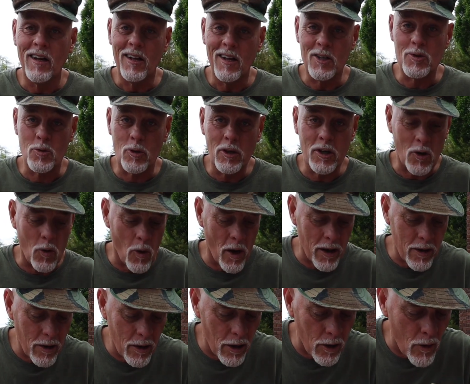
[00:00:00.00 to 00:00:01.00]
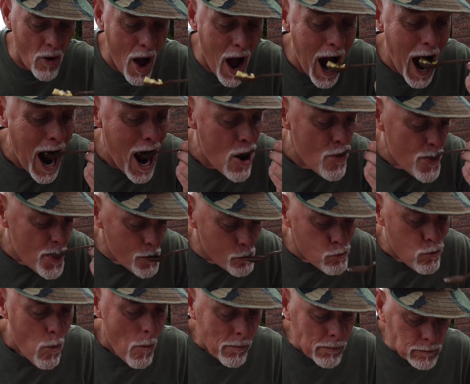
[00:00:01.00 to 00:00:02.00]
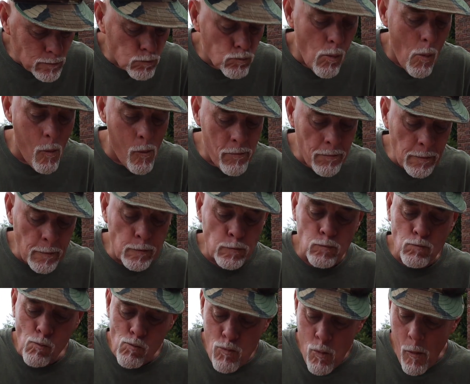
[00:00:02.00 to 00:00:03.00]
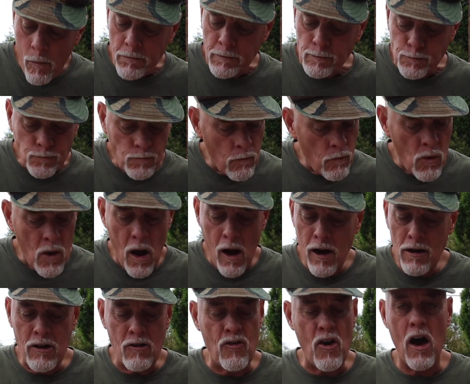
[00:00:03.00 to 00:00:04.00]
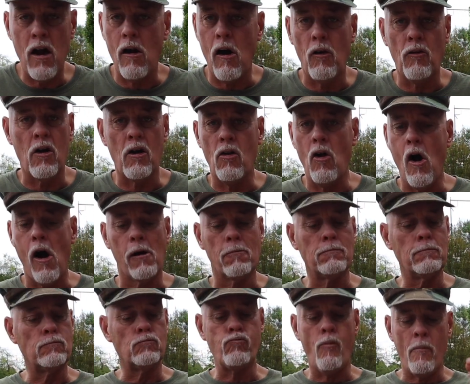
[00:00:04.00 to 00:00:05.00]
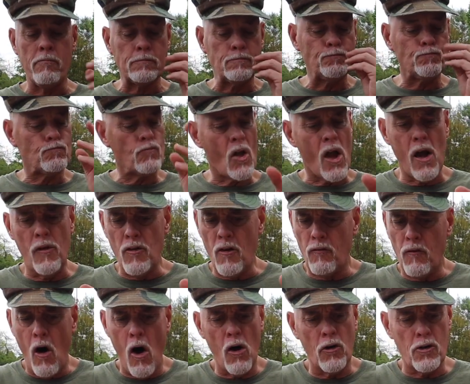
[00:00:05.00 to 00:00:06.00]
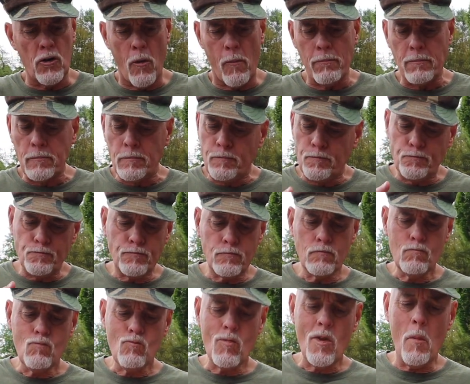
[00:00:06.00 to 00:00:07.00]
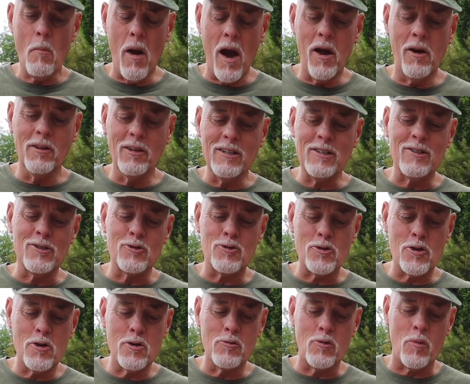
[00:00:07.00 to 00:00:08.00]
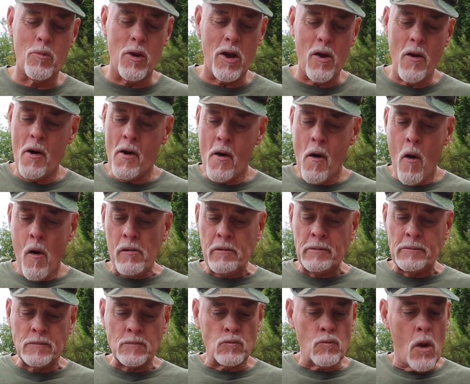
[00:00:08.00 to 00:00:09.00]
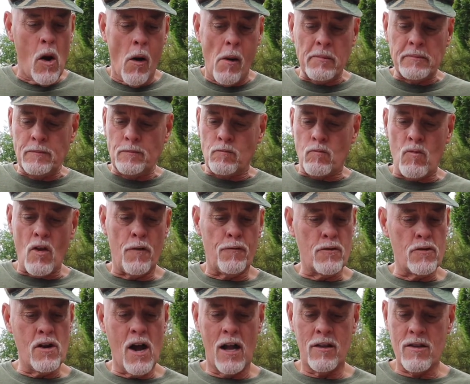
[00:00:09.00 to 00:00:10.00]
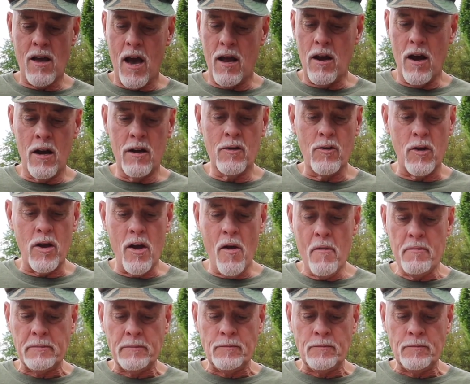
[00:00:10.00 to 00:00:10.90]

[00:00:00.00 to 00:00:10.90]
That's really quite good. I'd eat that all day long. And the volume. My only concern would be, if you're not that hungry,